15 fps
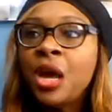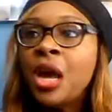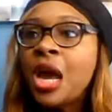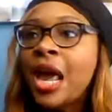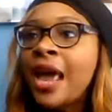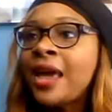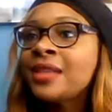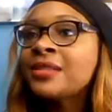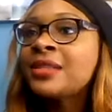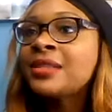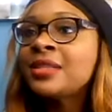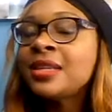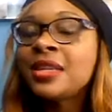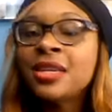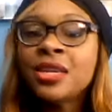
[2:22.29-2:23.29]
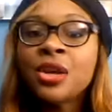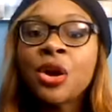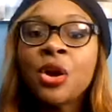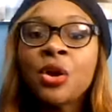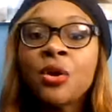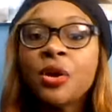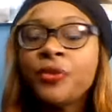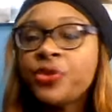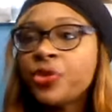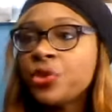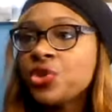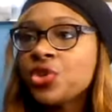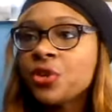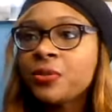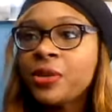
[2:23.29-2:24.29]
As a CEO of
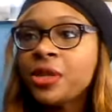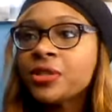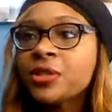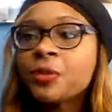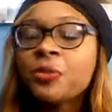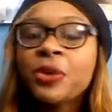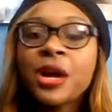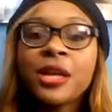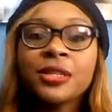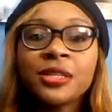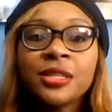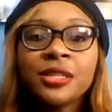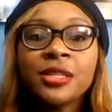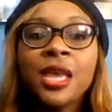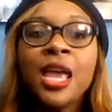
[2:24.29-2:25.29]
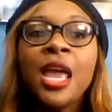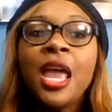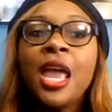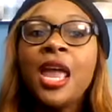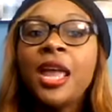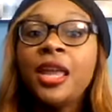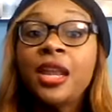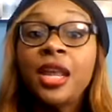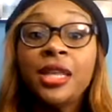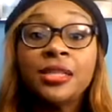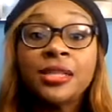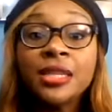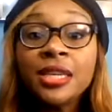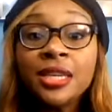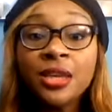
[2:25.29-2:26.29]
Trisham Enterprises and as
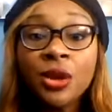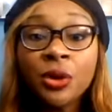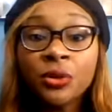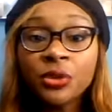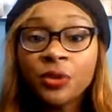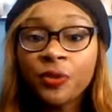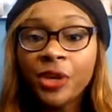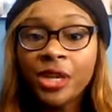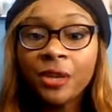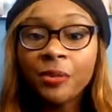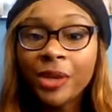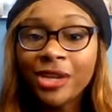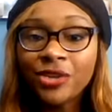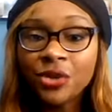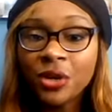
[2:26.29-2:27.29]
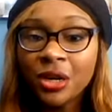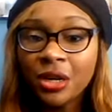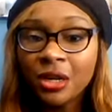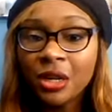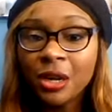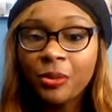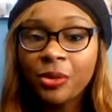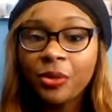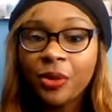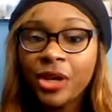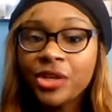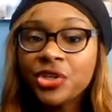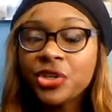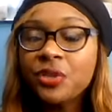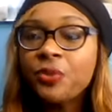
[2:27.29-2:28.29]
CEOs of any major
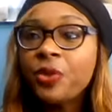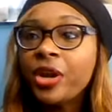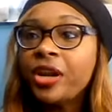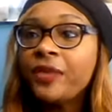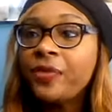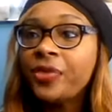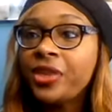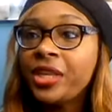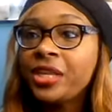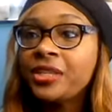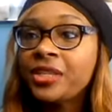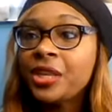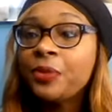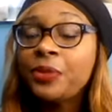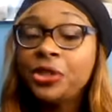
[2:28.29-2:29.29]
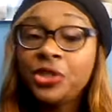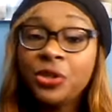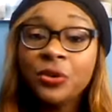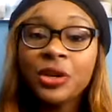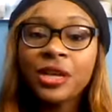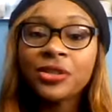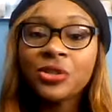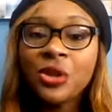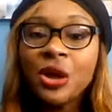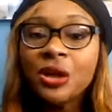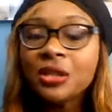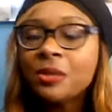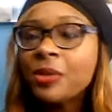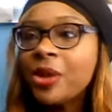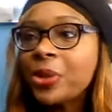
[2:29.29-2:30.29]
conglomeration, one of the things that we do, and I talked
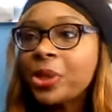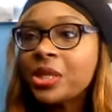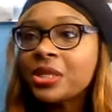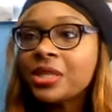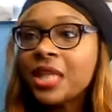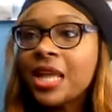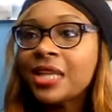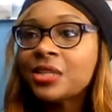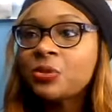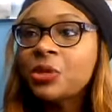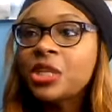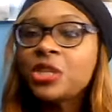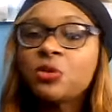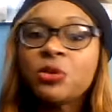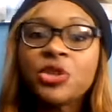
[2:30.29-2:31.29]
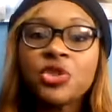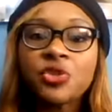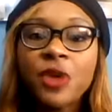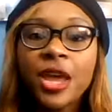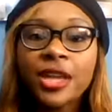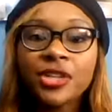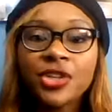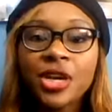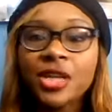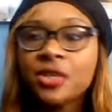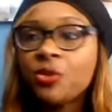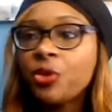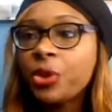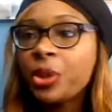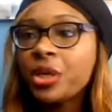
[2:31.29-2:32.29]
about this last week, is we strategize
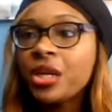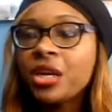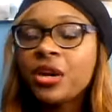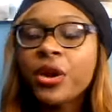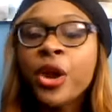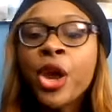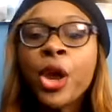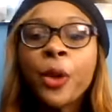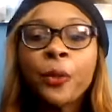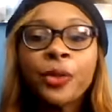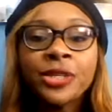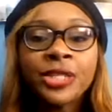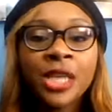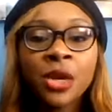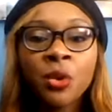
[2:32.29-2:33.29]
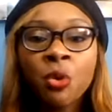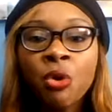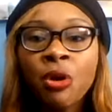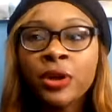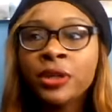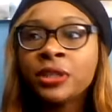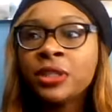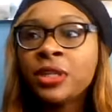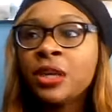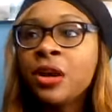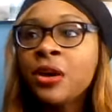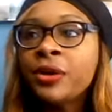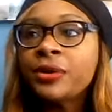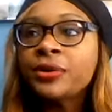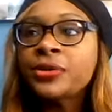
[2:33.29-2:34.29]
for the year. We set quarterly
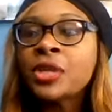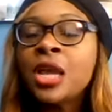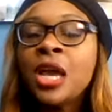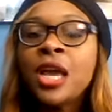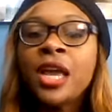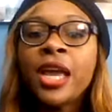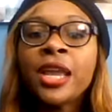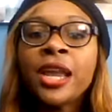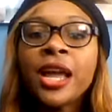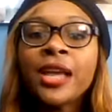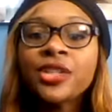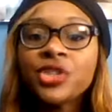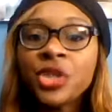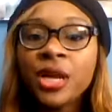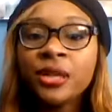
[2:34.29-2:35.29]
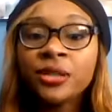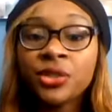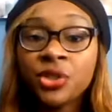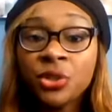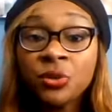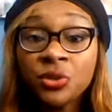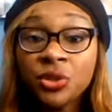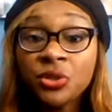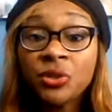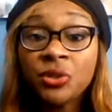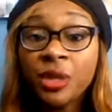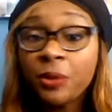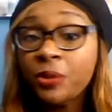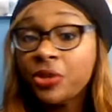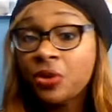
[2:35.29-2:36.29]
goals. And I challenge you to do that
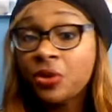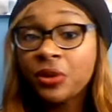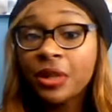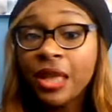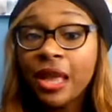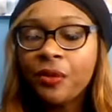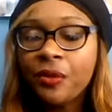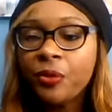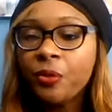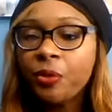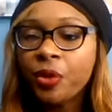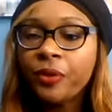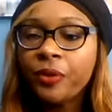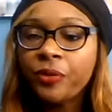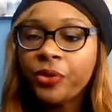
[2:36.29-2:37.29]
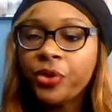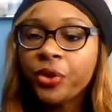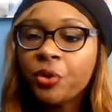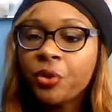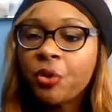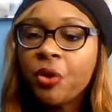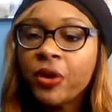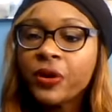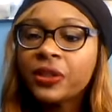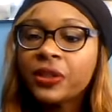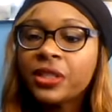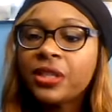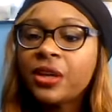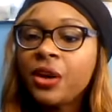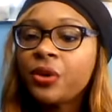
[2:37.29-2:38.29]
with your life. Well, your quarterly
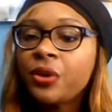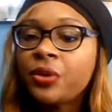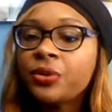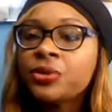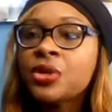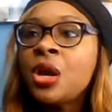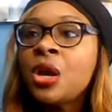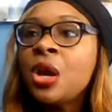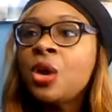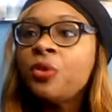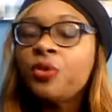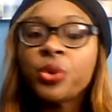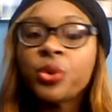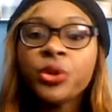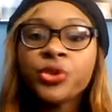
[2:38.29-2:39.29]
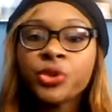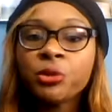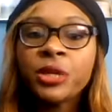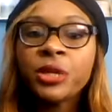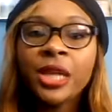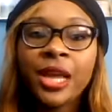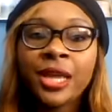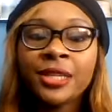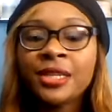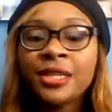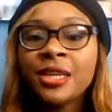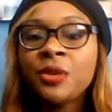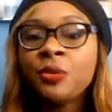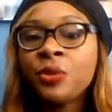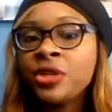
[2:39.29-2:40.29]
goals for
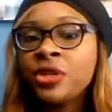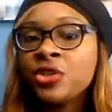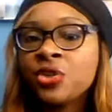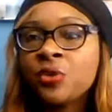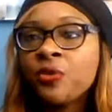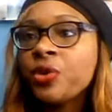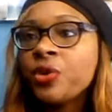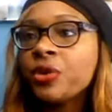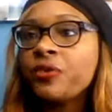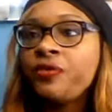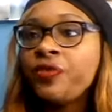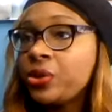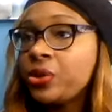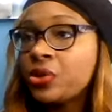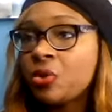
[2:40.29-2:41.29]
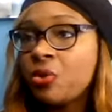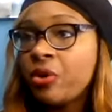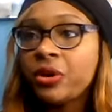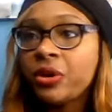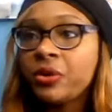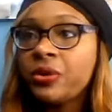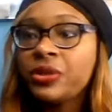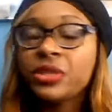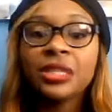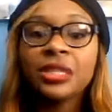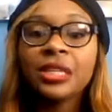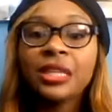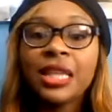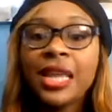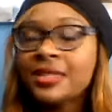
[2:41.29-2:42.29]
2018, what is your first quarter going to look
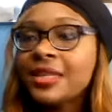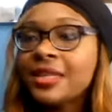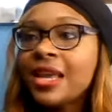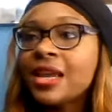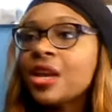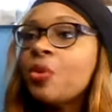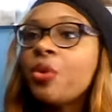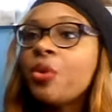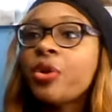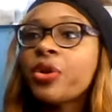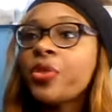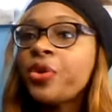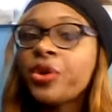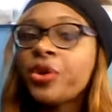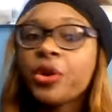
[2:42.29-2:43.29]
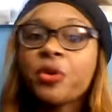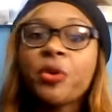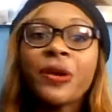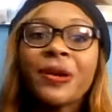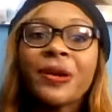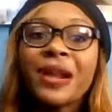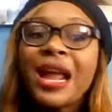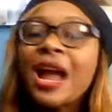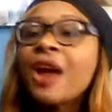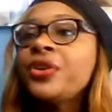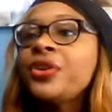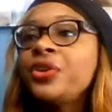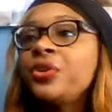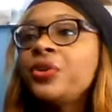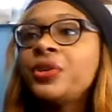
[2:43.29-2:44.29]
like? Second quarter, third quarter, and how are you
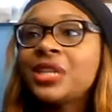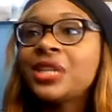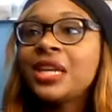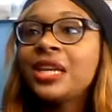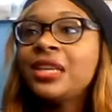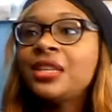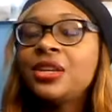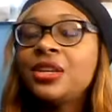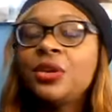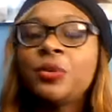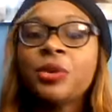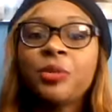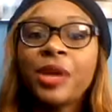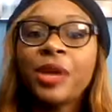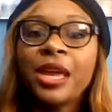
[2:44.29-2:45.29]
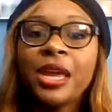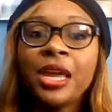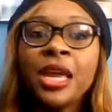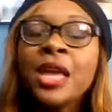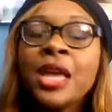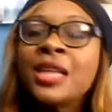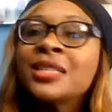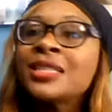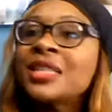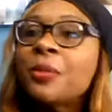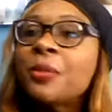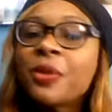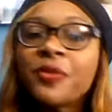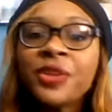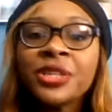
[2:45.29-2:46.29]
going to end the year with a bang? Some
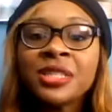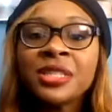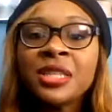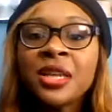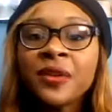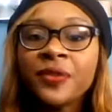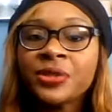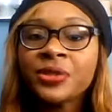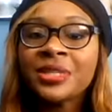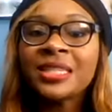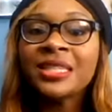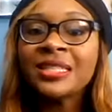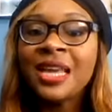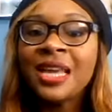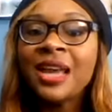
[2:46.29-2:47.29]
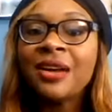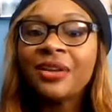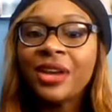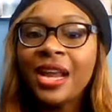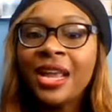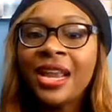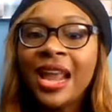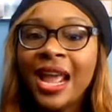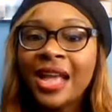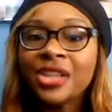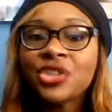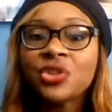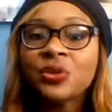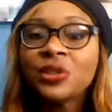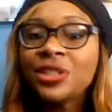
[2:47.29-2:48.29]
of us never sit down and
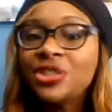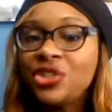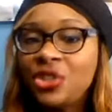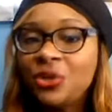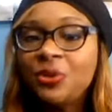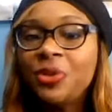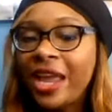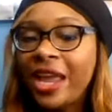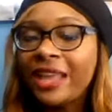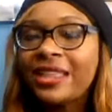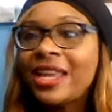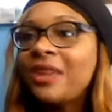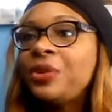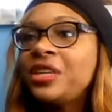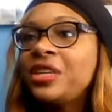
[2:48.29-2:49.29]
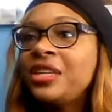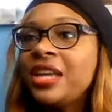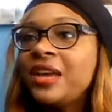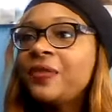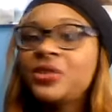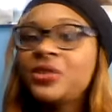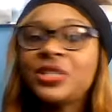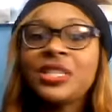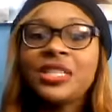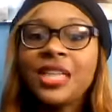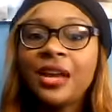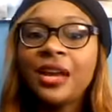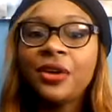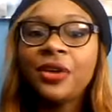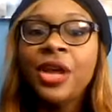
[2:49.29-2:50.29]
actually do that. We never sit
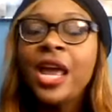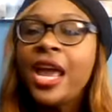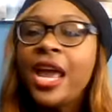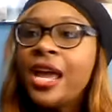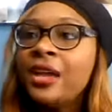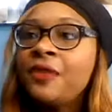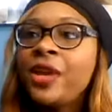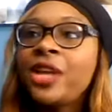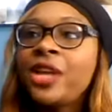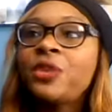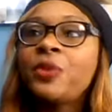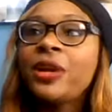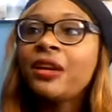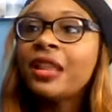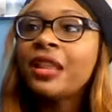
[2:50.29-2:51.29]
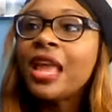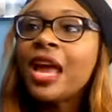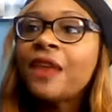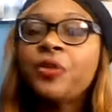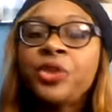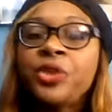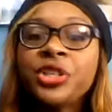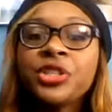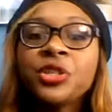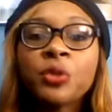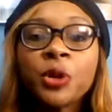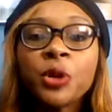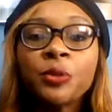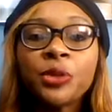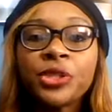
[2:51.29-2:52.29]
down and evaluate our life. This is what
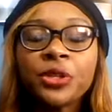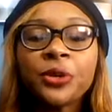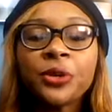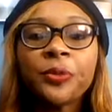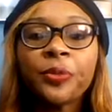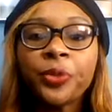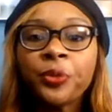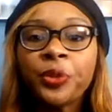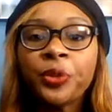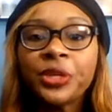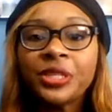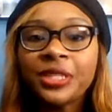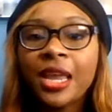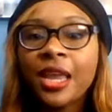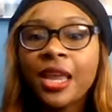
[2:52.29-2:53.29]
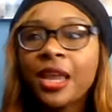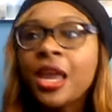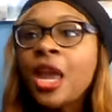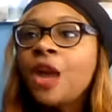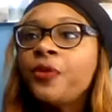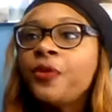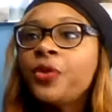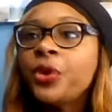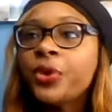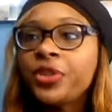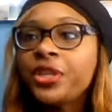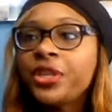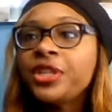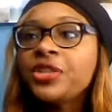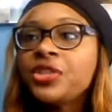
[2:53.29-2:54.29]
we do. We say, for
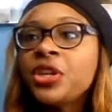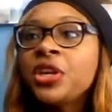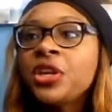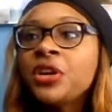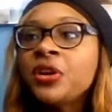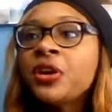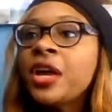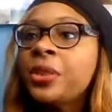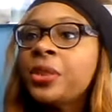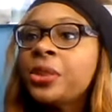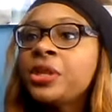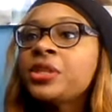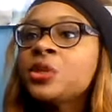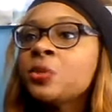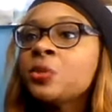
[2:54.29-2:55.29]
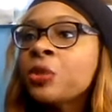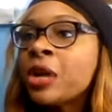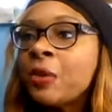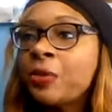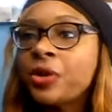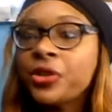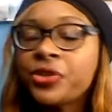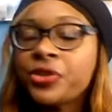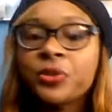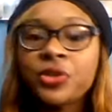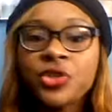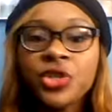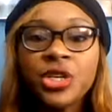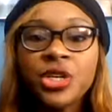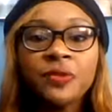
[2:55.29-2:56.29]
this year, this is what I want to
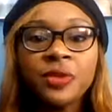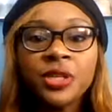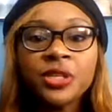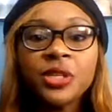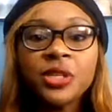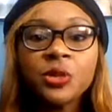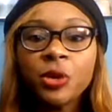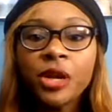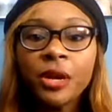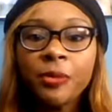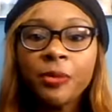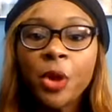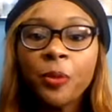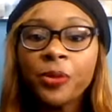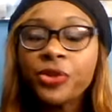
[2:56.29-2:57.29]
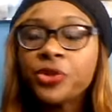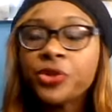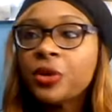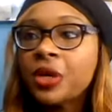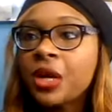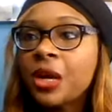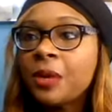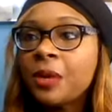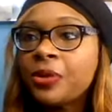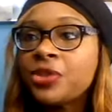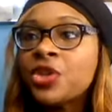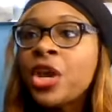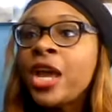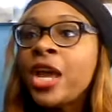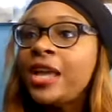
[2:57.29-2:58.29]
achieve. This is what I'm hoping to accomplish.
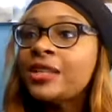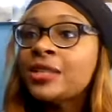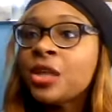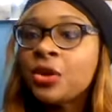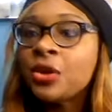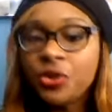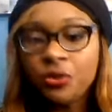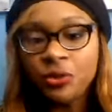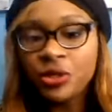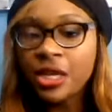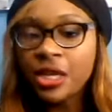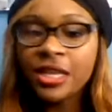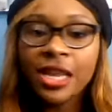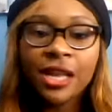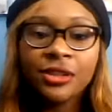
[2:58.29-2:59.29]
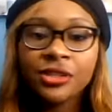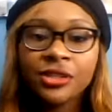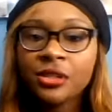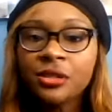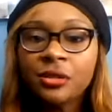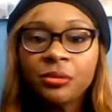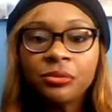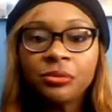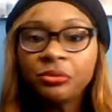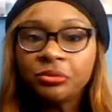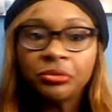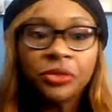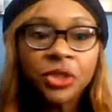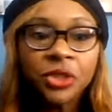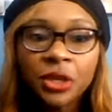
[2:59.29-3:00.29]
And so you set down some,
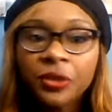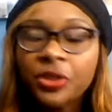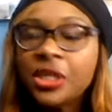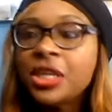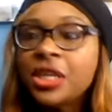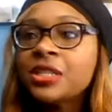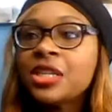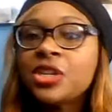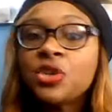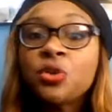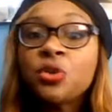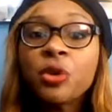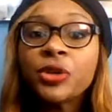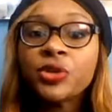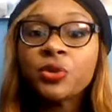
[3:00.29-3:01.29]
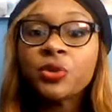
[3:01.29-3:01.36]
you know, things that you want to